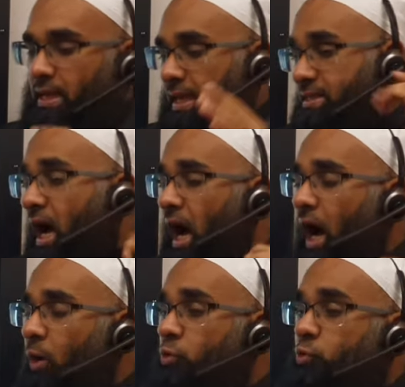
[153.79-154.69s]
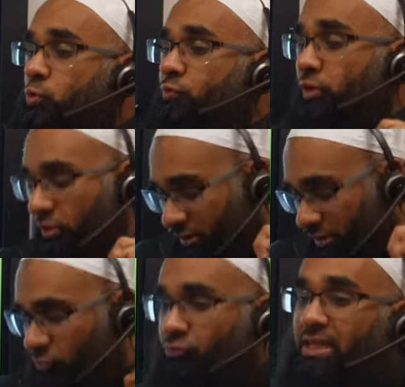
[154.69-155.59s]
is how two
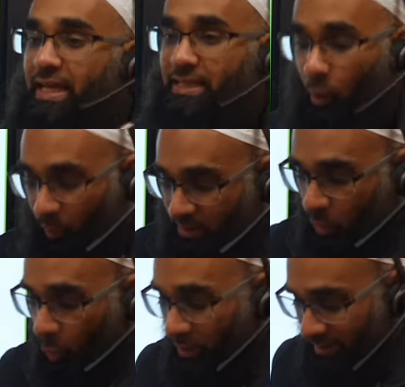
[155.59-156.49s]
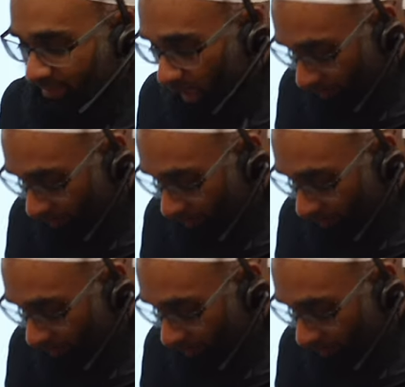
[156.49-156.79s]
verses relate and what is the context.